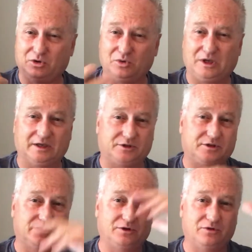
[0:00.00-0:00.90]
new
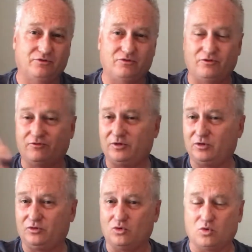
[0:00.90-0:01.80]
kitchen, new roof,
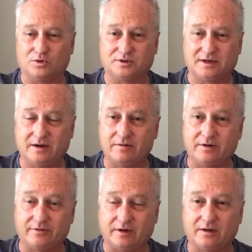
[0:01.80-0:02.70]
new doors and
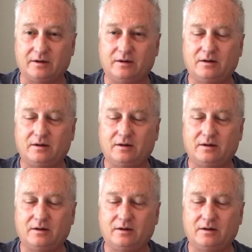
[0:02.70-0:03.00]
everything,